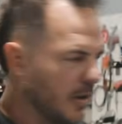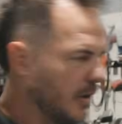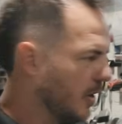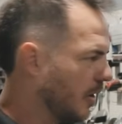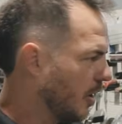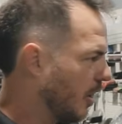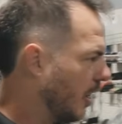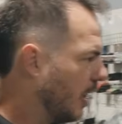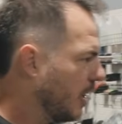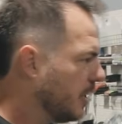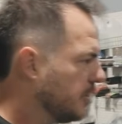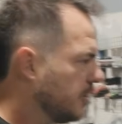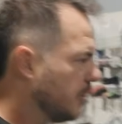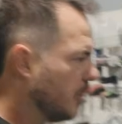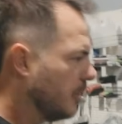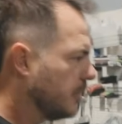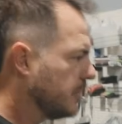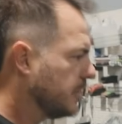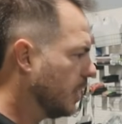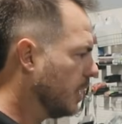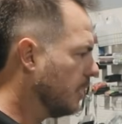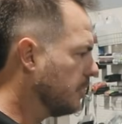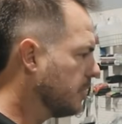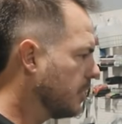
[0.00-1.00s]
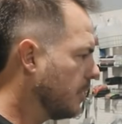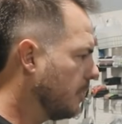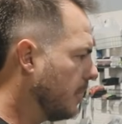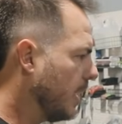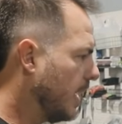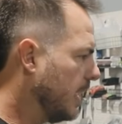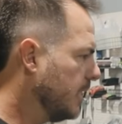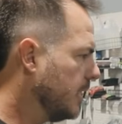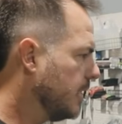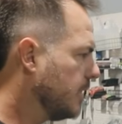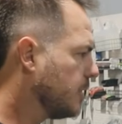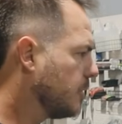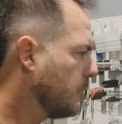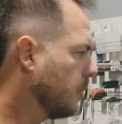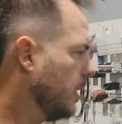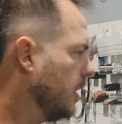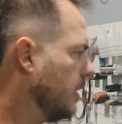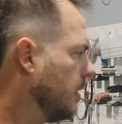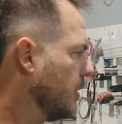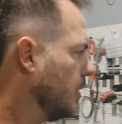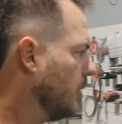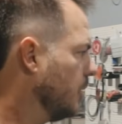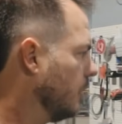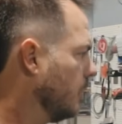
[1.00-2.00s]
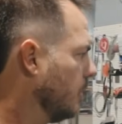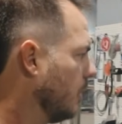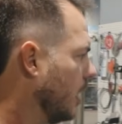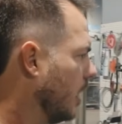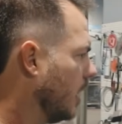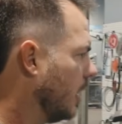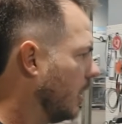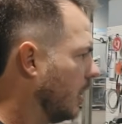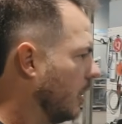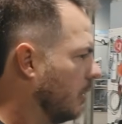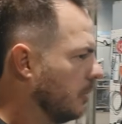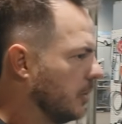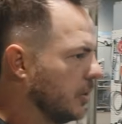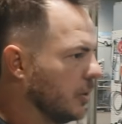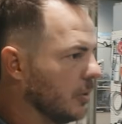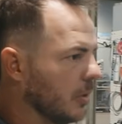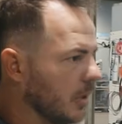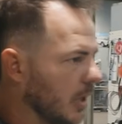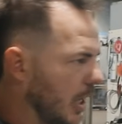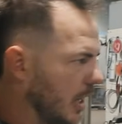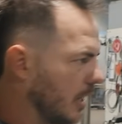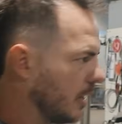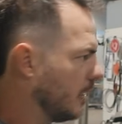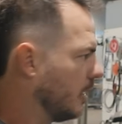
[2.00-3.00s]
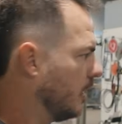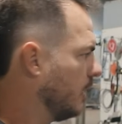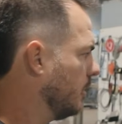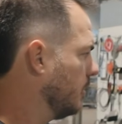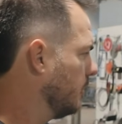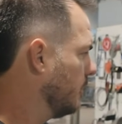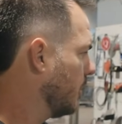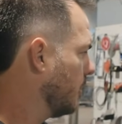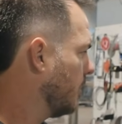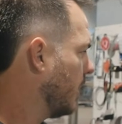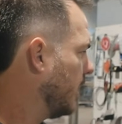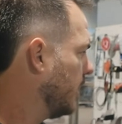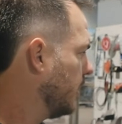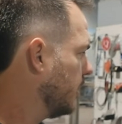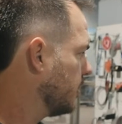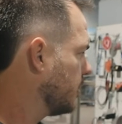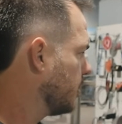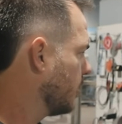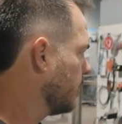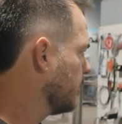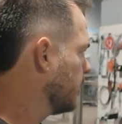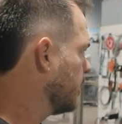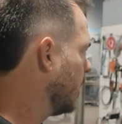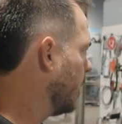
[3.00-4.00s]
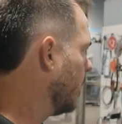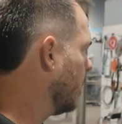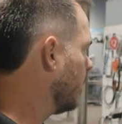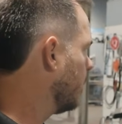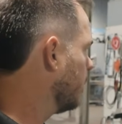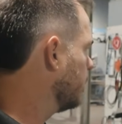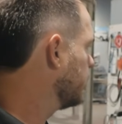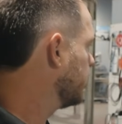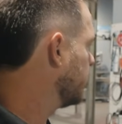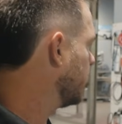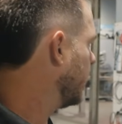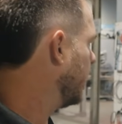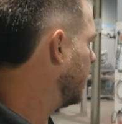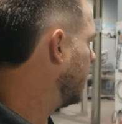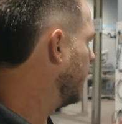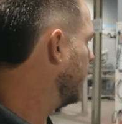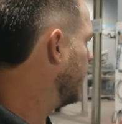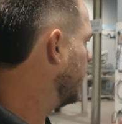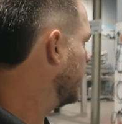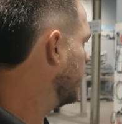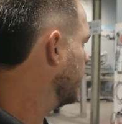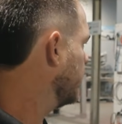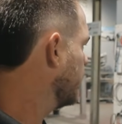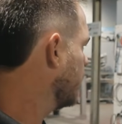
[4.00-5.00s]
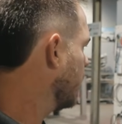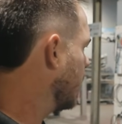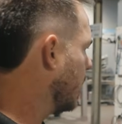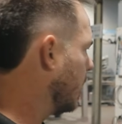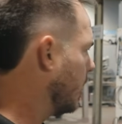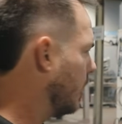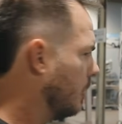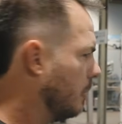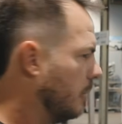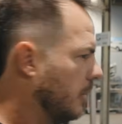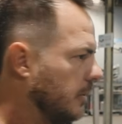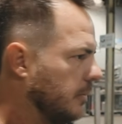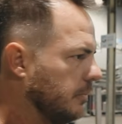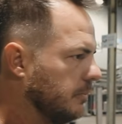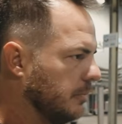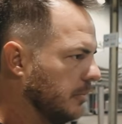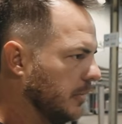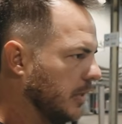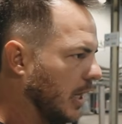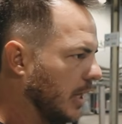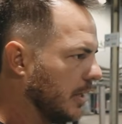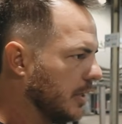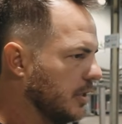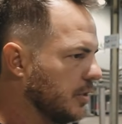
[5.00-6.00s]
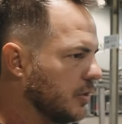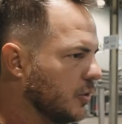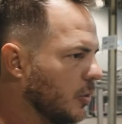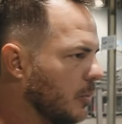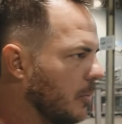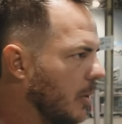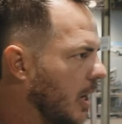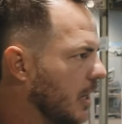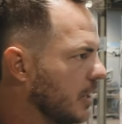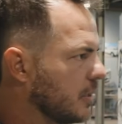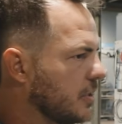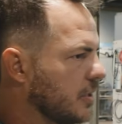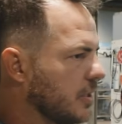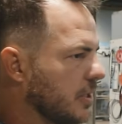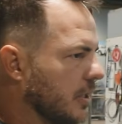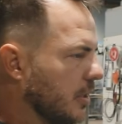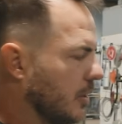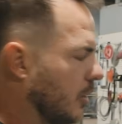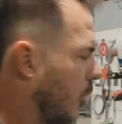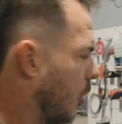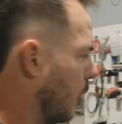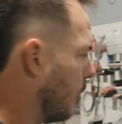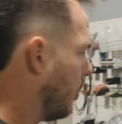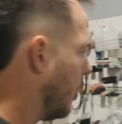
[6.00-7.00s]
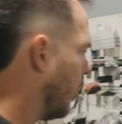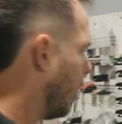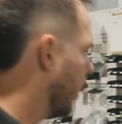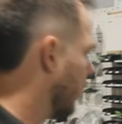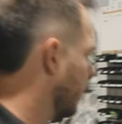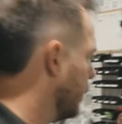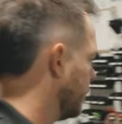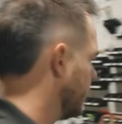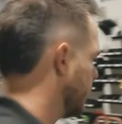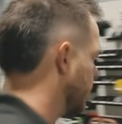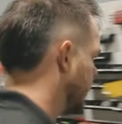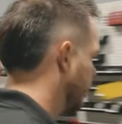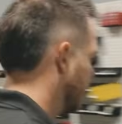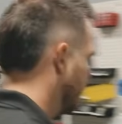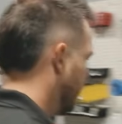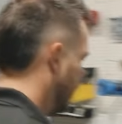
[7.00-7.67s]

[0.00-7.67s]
All right, so in terms of maintenance, we do a lot of the maintenance ourselves, and we've got these toolboxes here to hold parts.